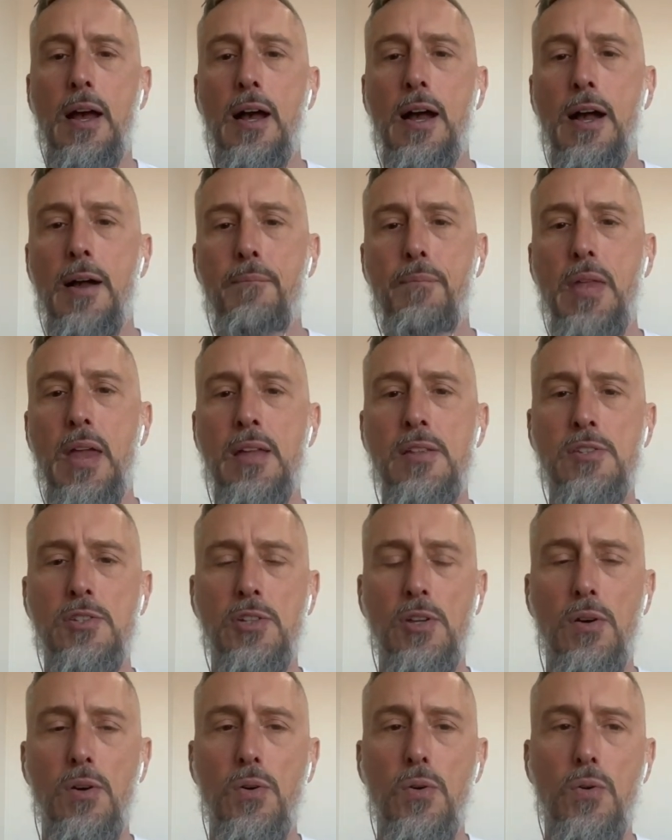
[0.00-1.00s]
Um, and
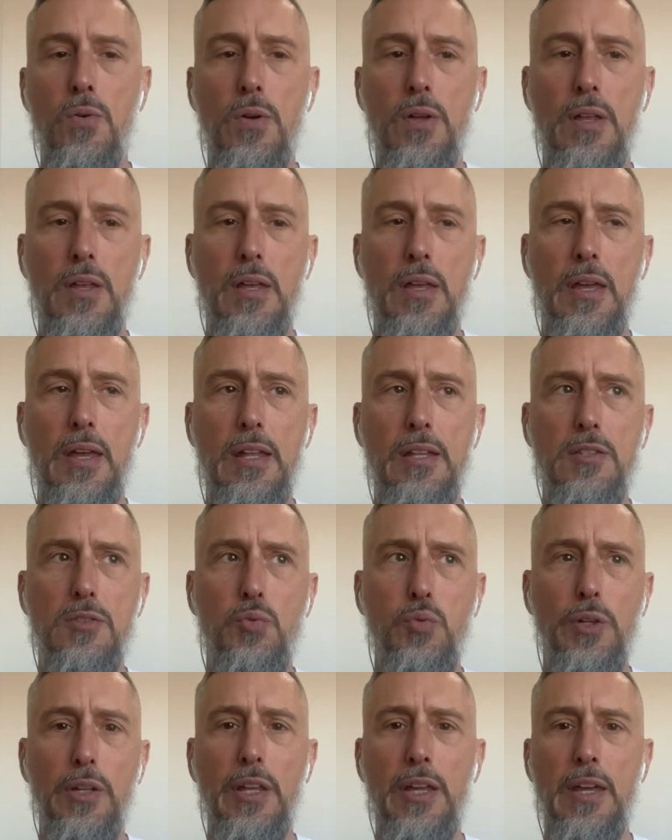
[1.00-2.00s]
so
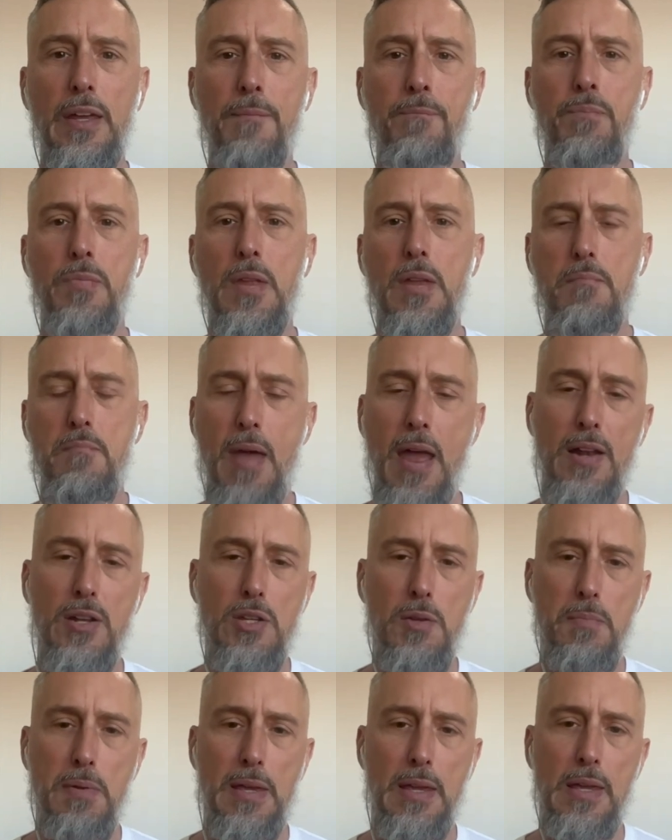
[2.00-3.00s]
it's really
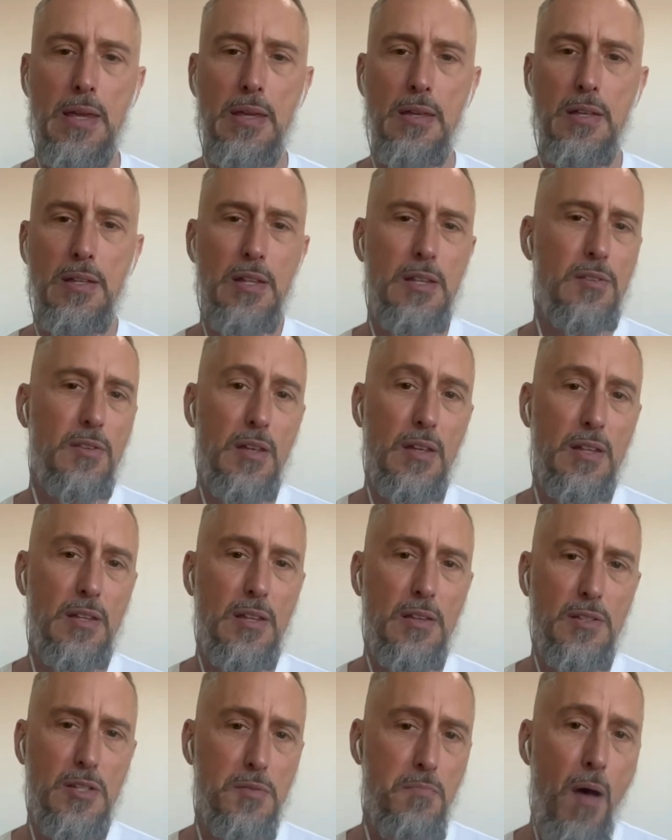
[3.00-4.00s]
meant to be. It's,
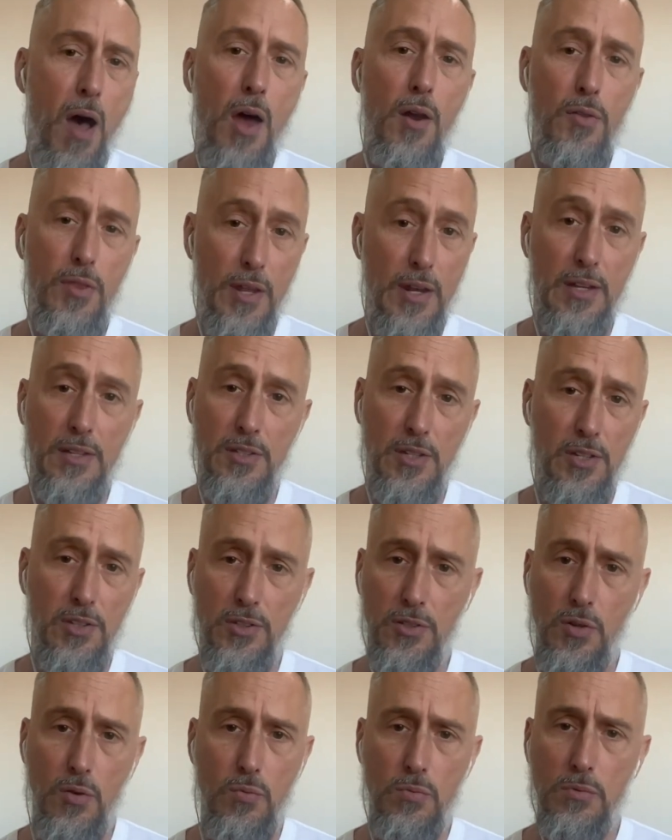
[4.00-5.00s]
it's a model that
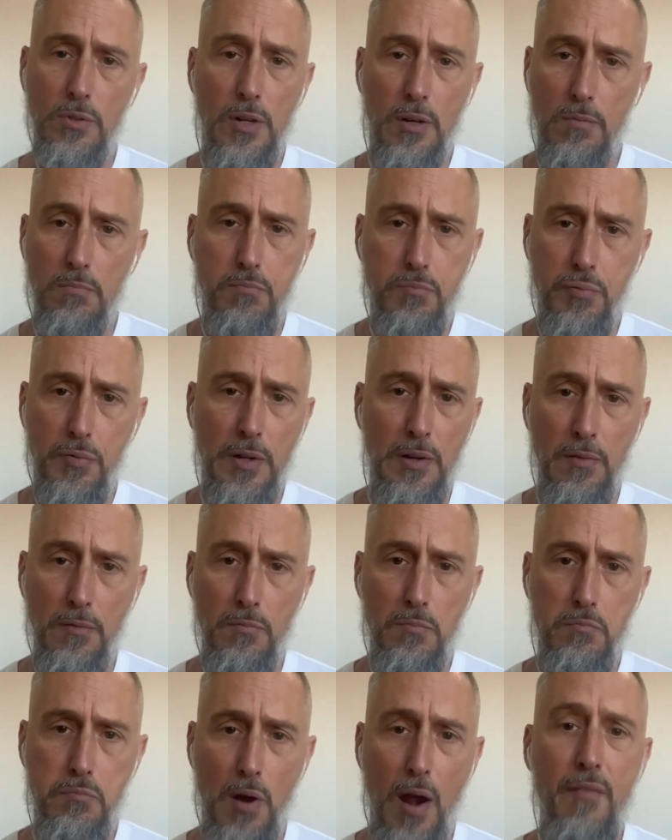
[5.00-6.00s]
exists, you know,
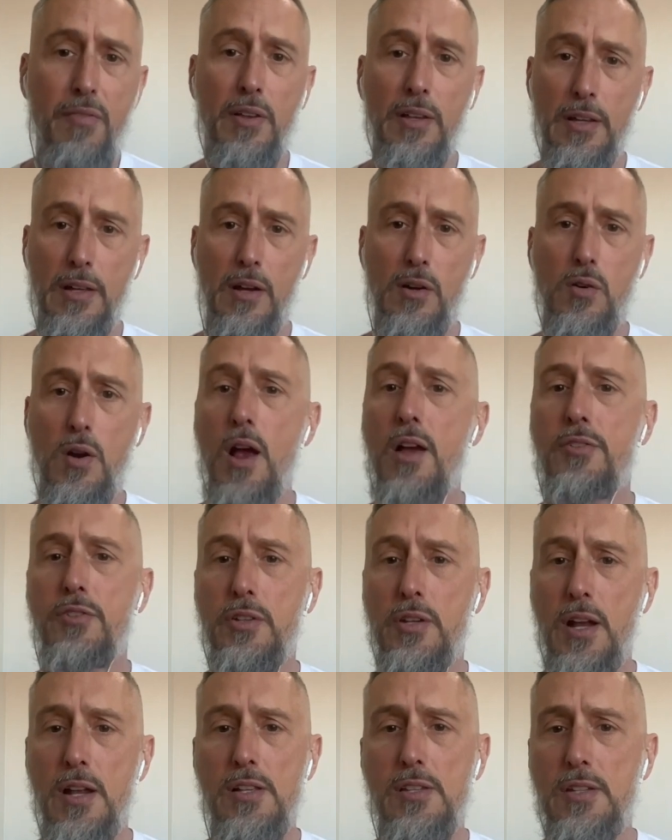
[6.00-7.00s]
pretty prevalently
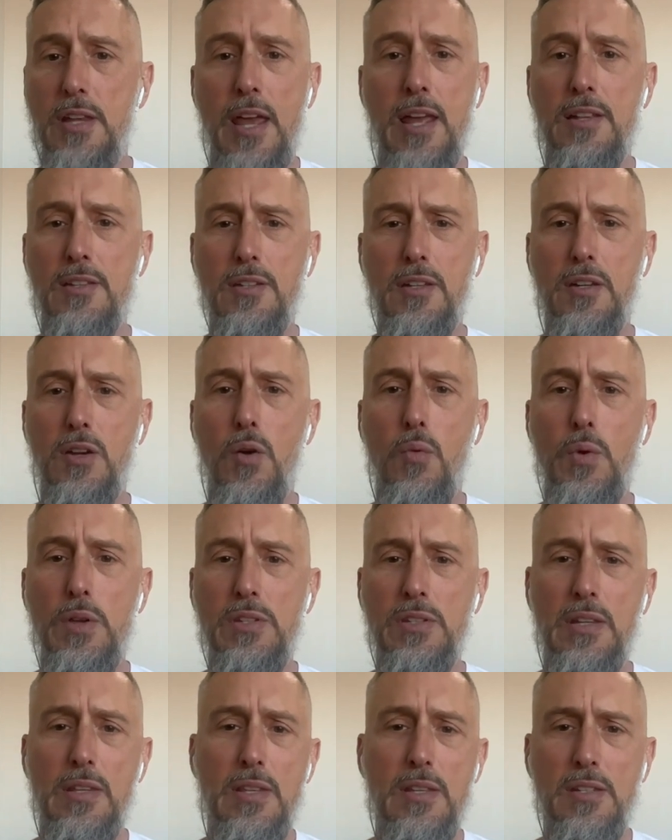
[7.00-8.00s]
across the United States. You know,
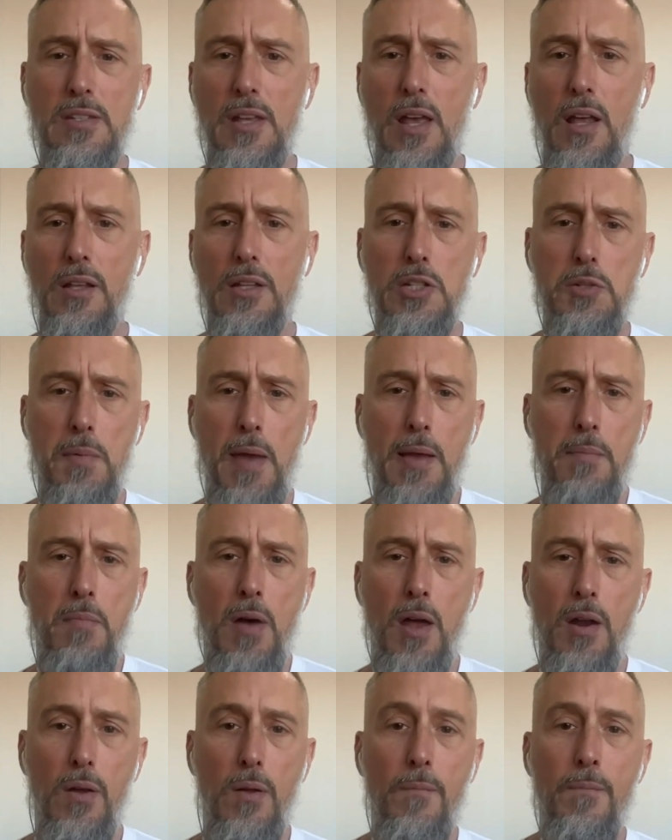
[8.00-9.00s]
we see the sell leaseback
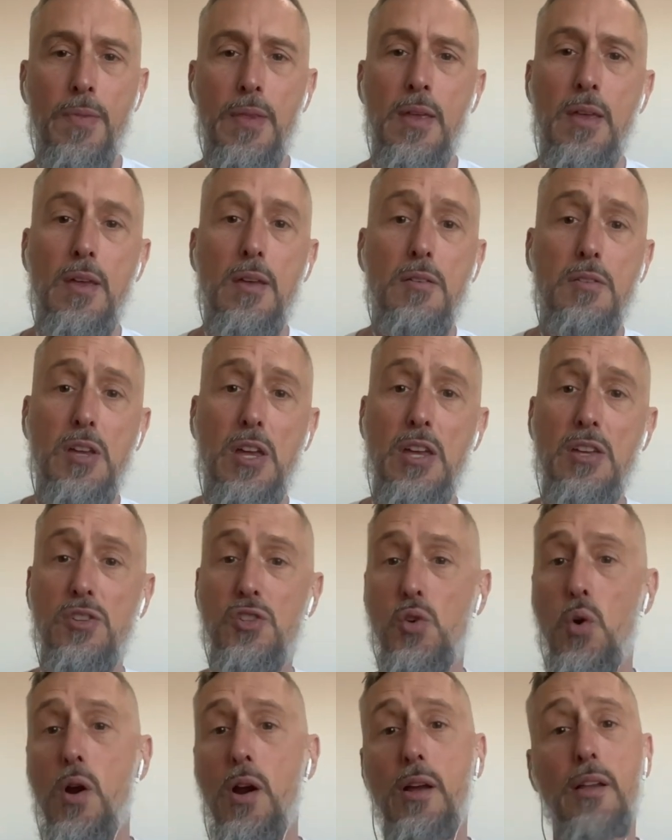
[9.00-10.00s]
model
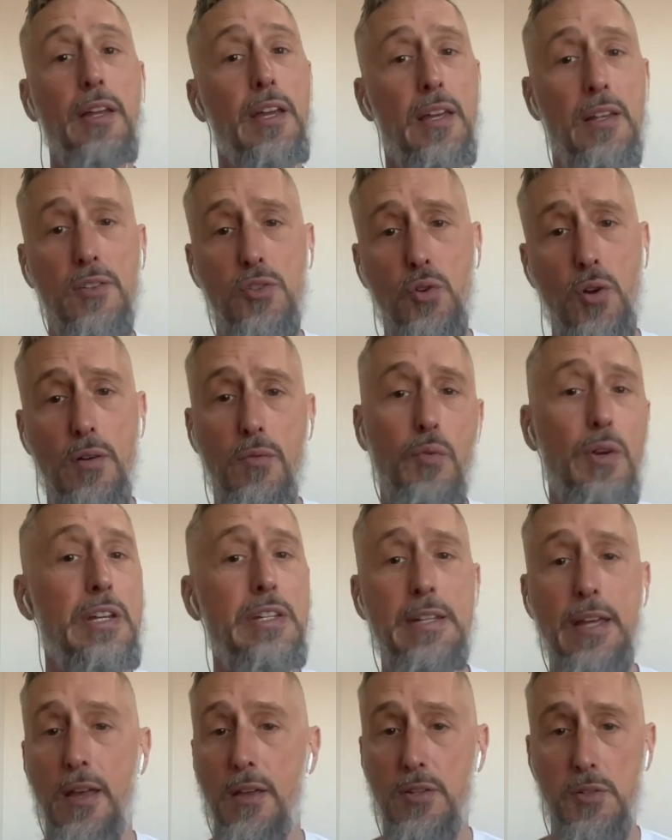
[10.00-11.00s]
historically in sort of
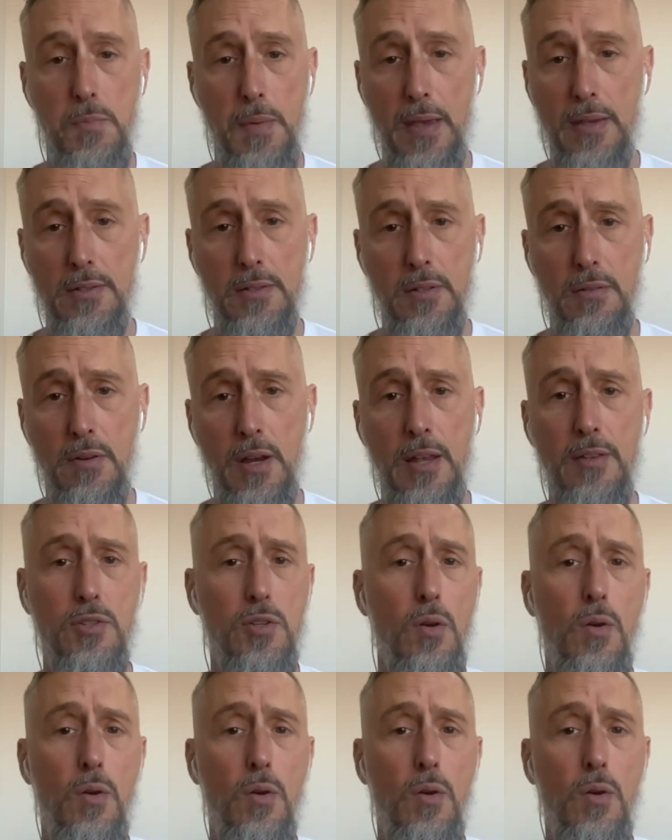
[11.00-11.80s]
retail space, right?